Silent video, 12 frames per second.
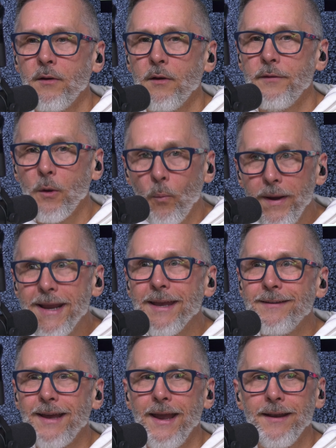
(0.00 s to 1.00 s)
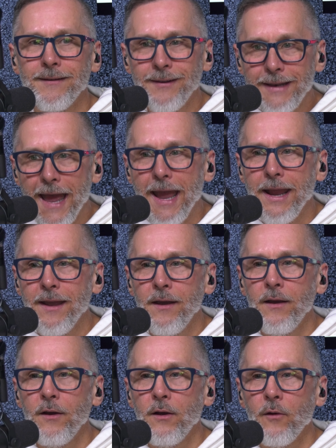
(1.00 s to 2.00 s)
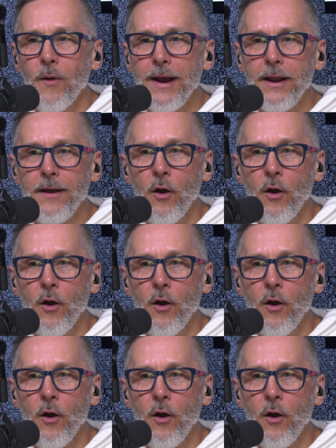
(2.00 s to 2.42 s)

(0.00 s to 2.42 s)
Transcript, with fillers: that we can take today, right,